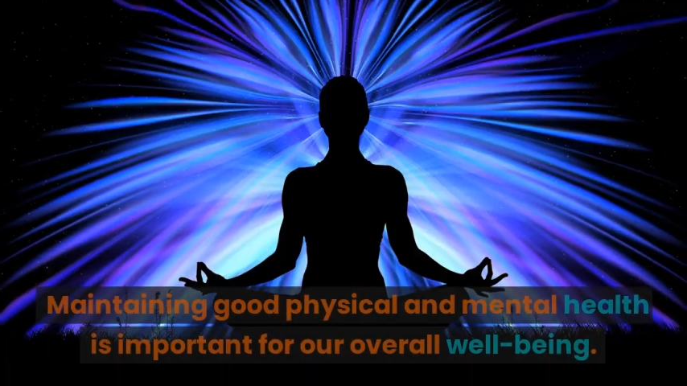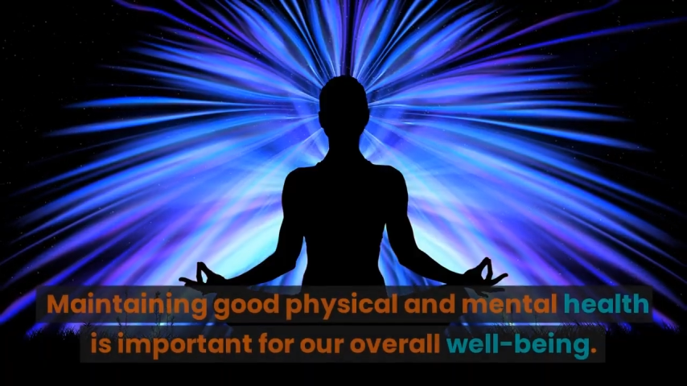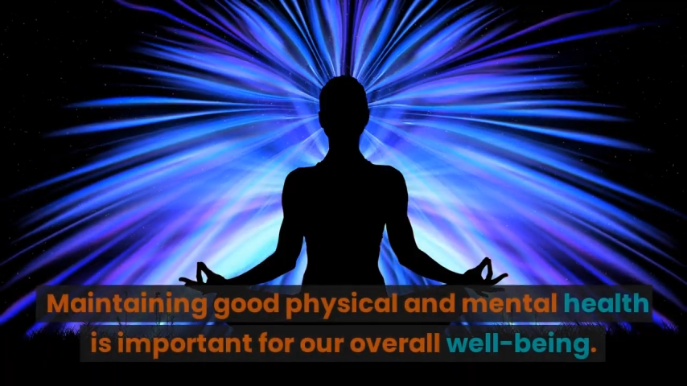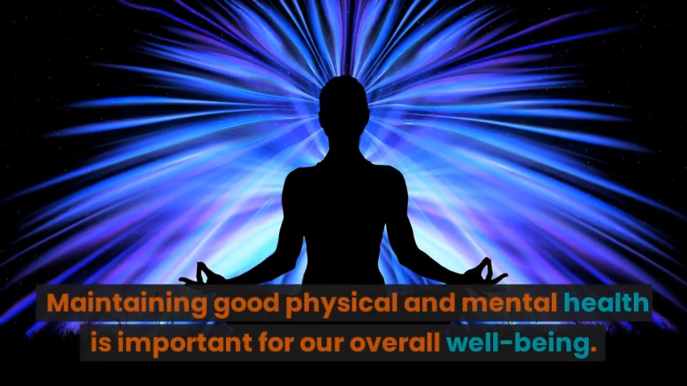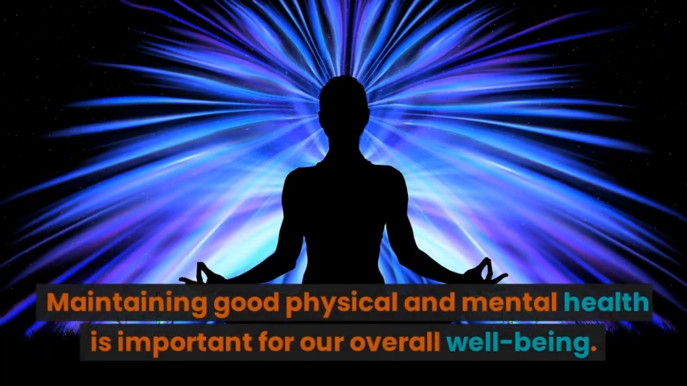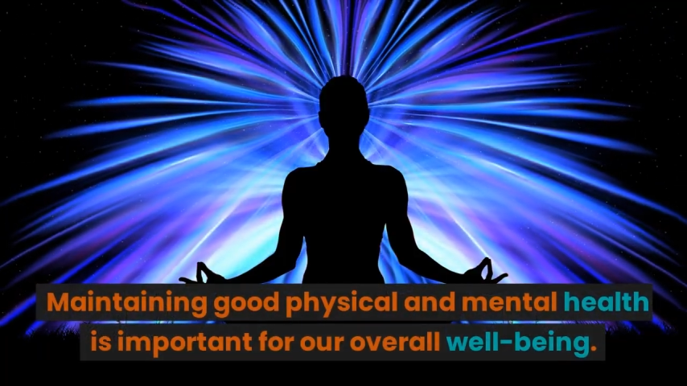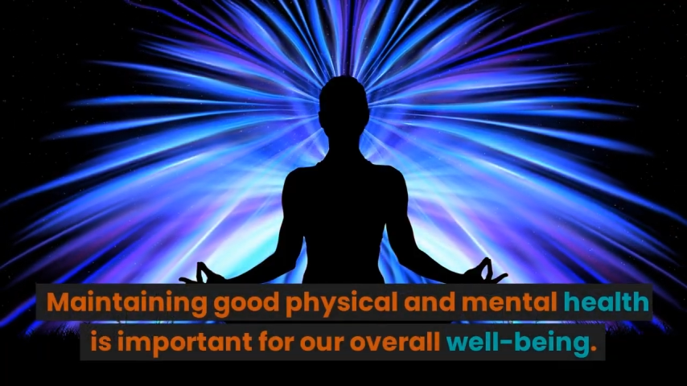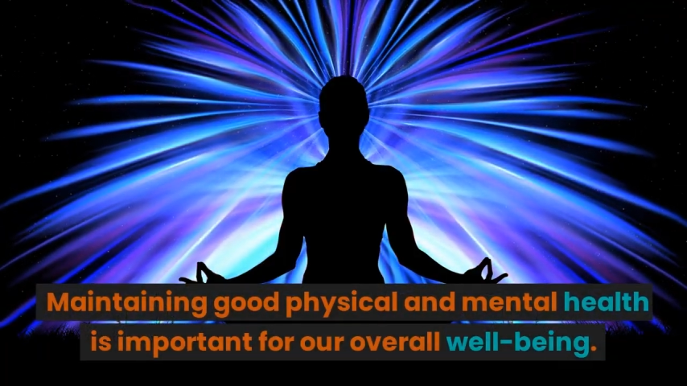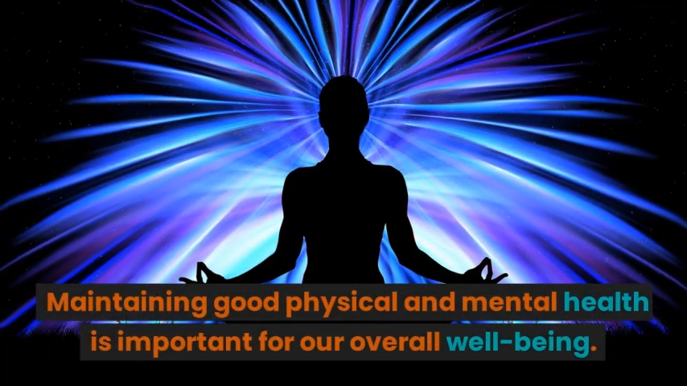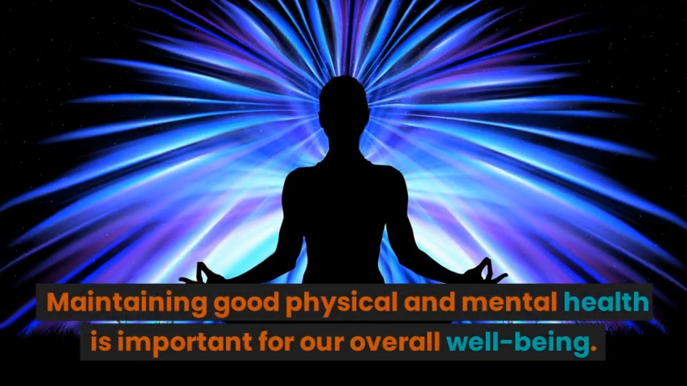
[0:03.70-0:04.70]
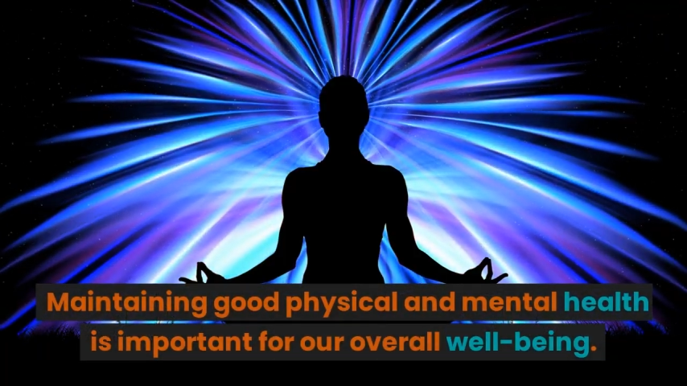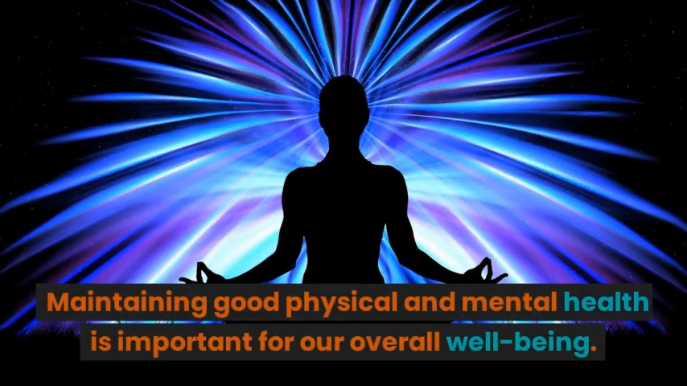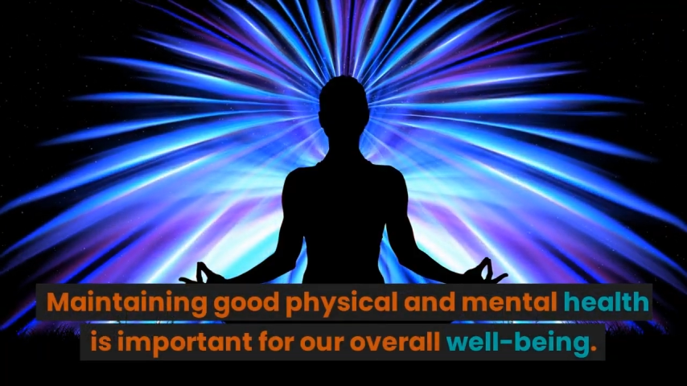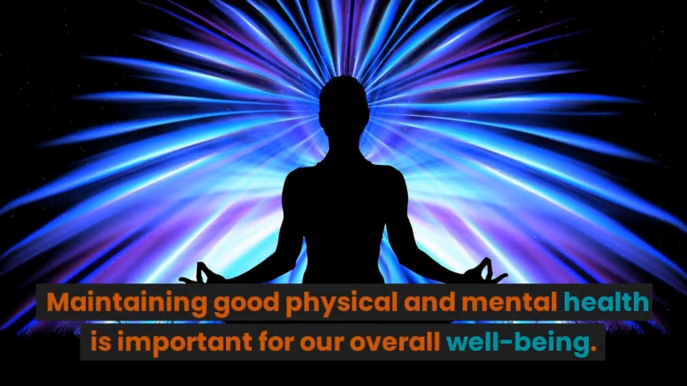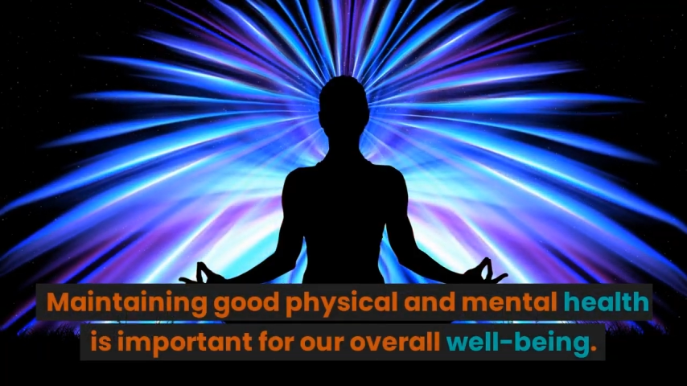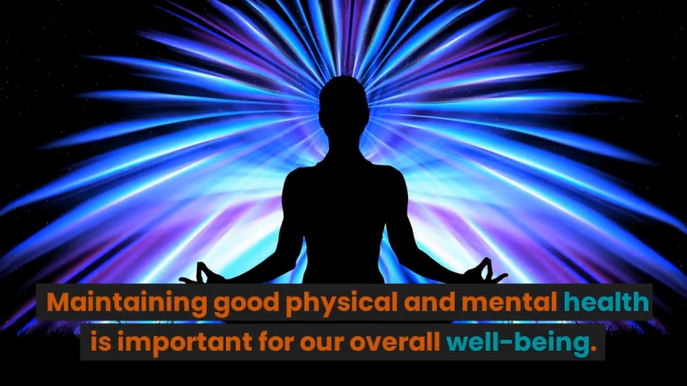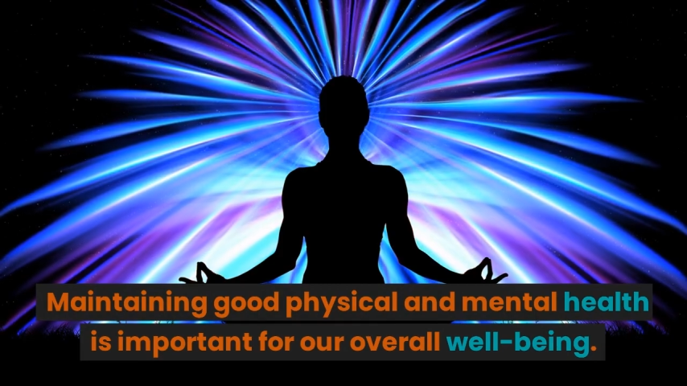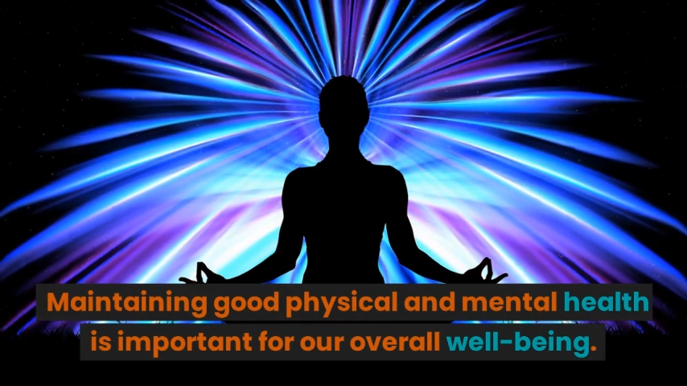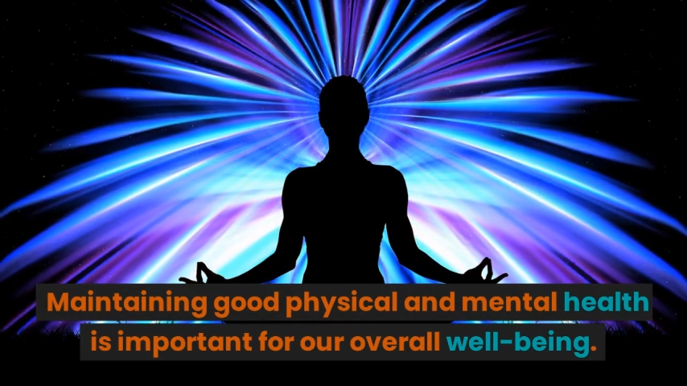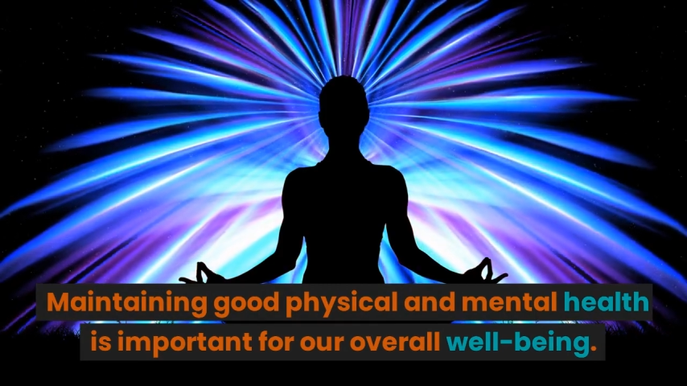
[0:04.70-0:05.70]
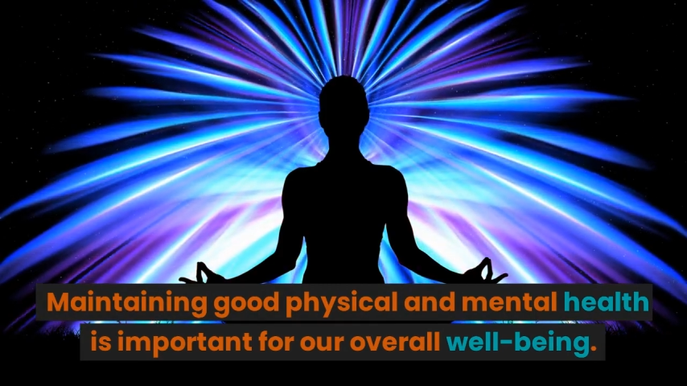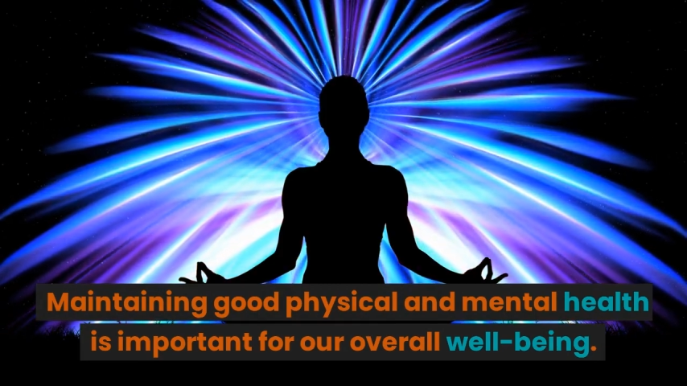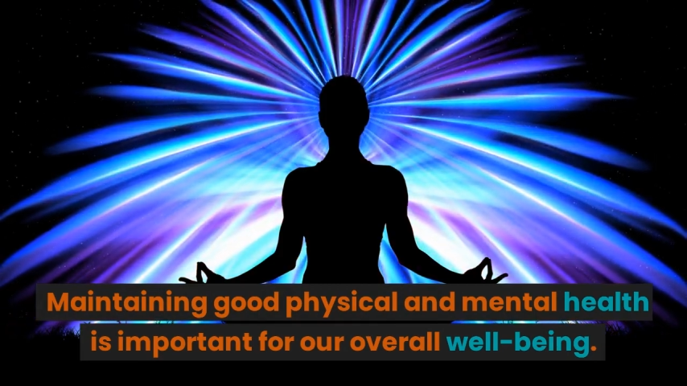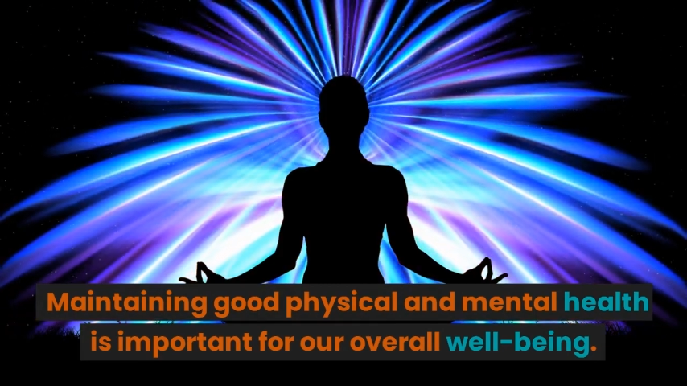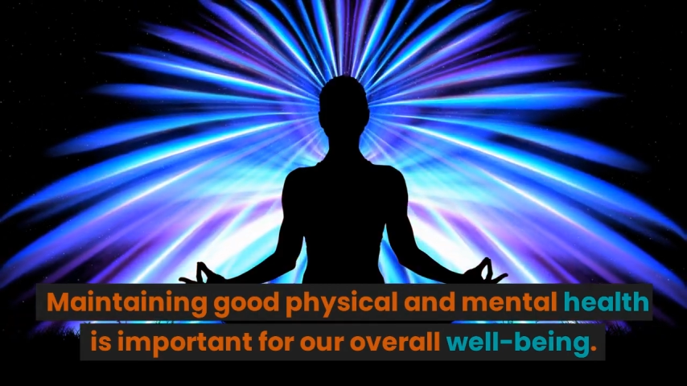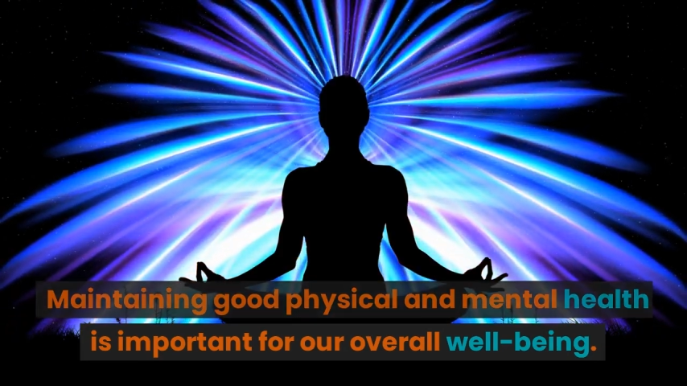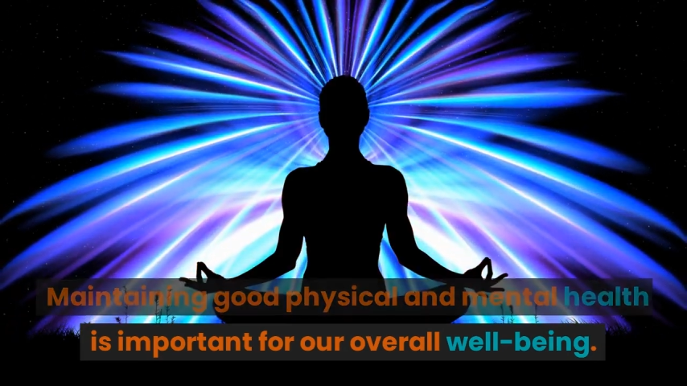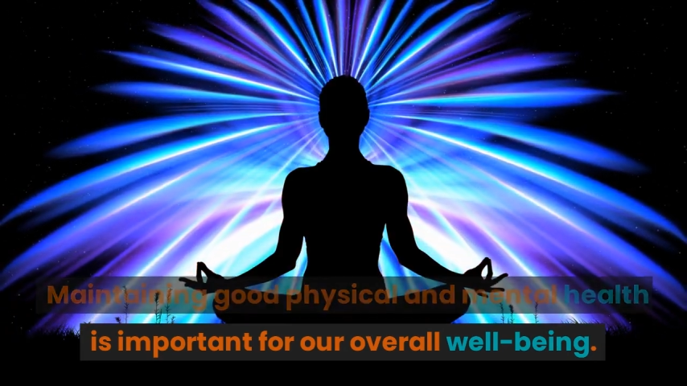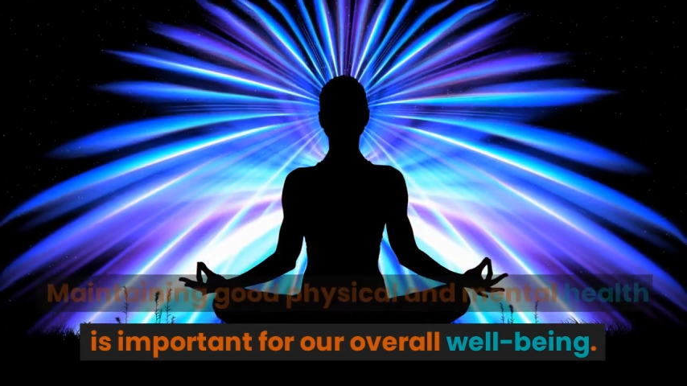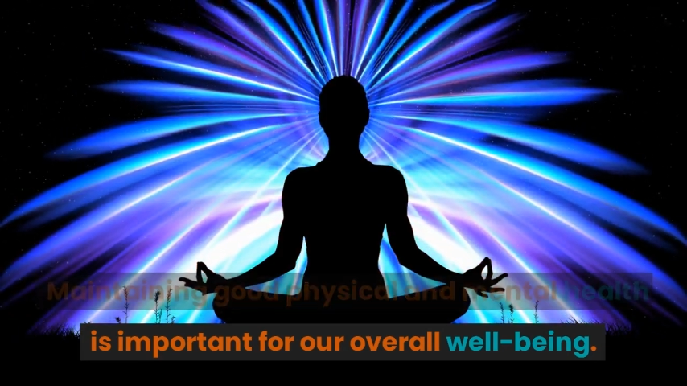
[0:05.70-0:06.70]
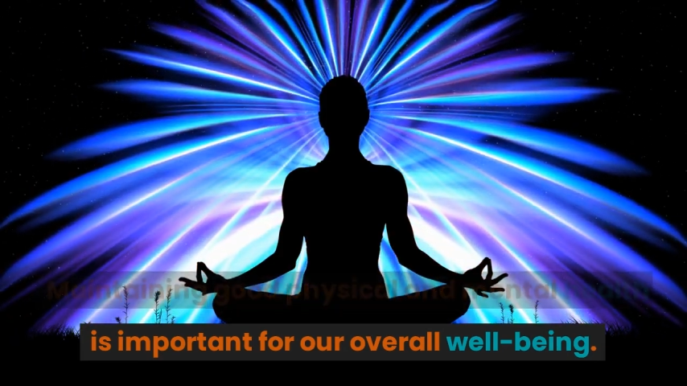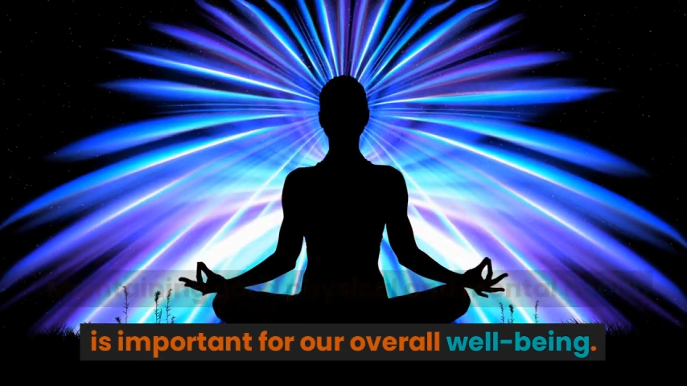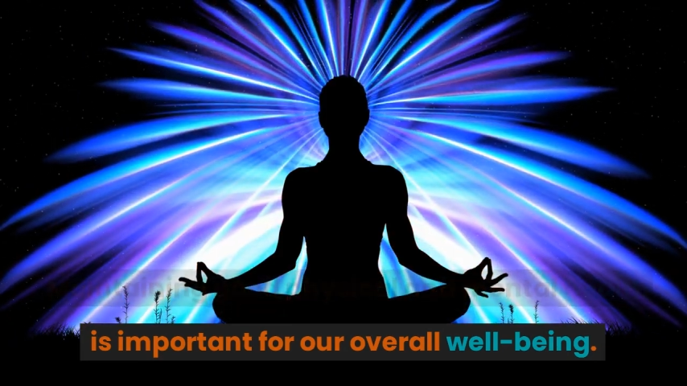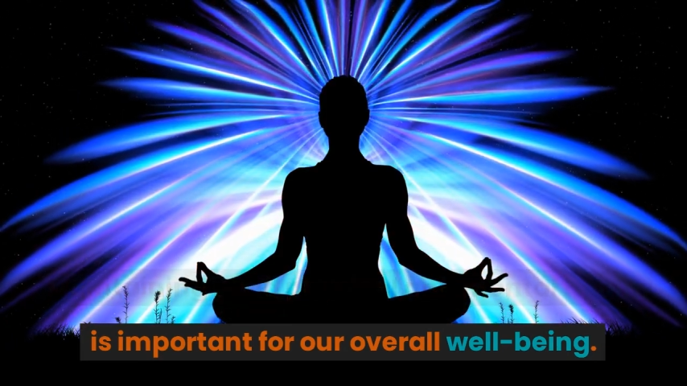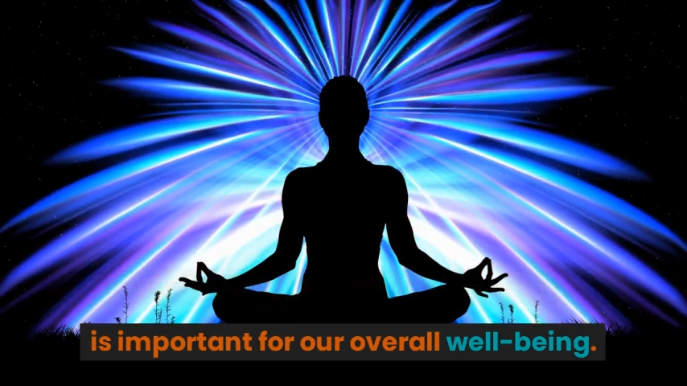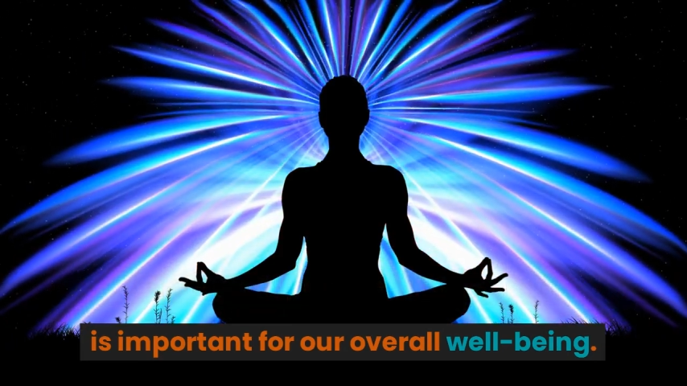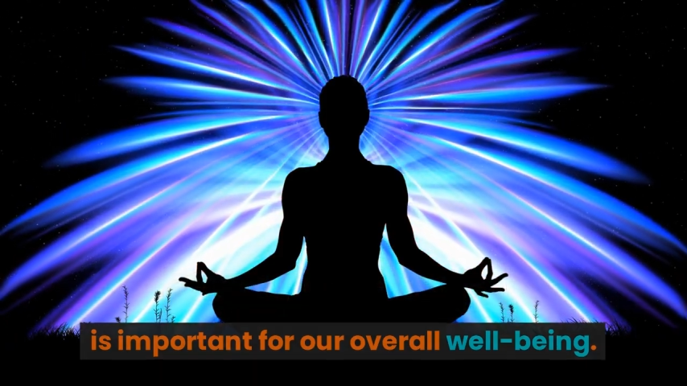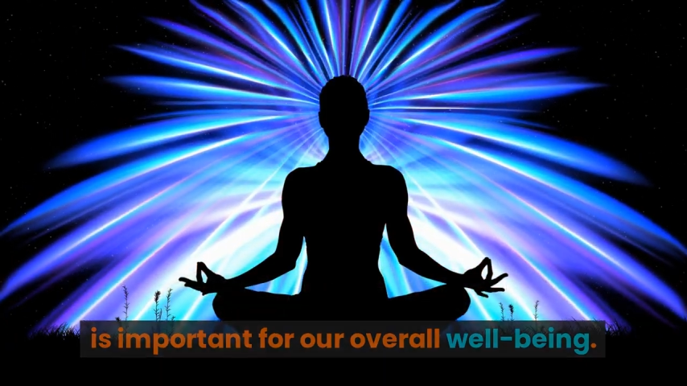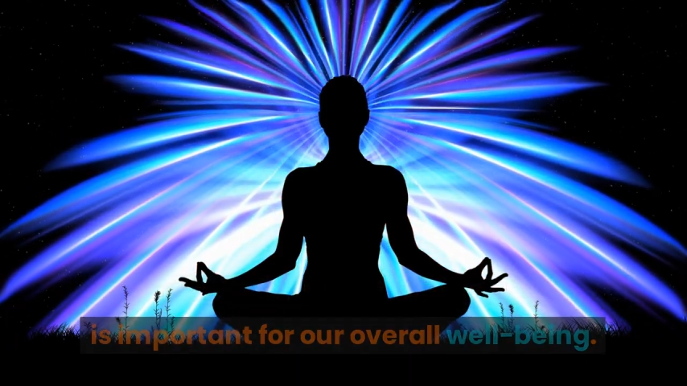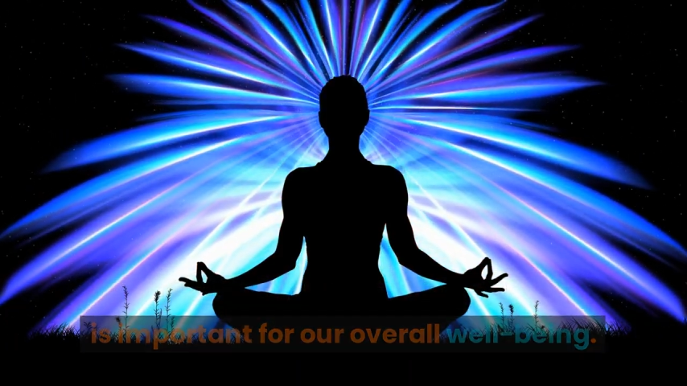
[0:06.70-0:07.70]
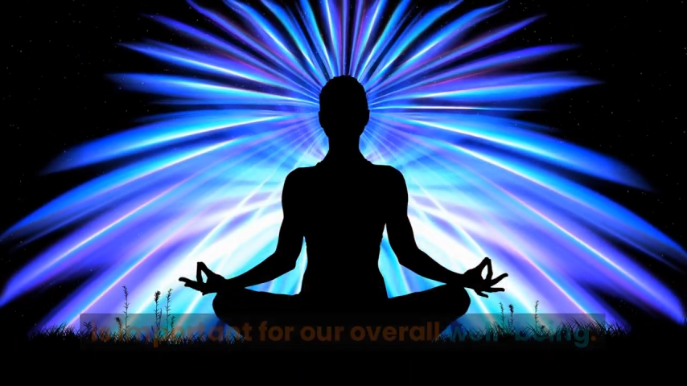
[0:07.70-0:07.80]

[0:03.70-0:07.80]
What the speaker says: No face is visible, so there are no lips to read.